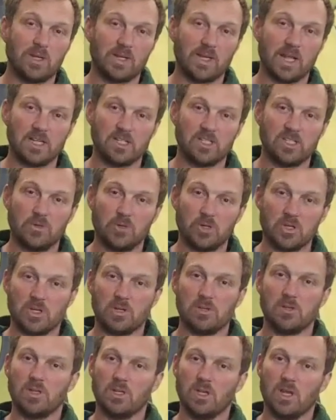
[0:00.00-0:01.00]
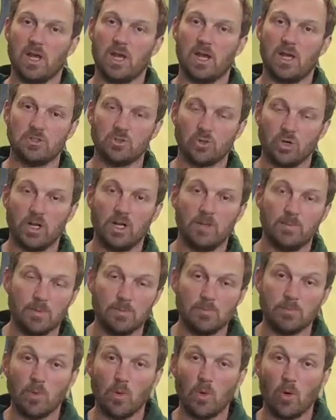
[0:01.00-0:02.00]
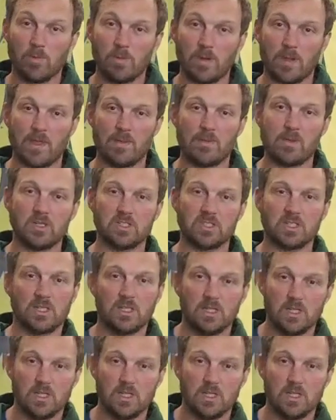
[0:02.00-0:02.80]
And actually, I want to talk a little bit more about that, because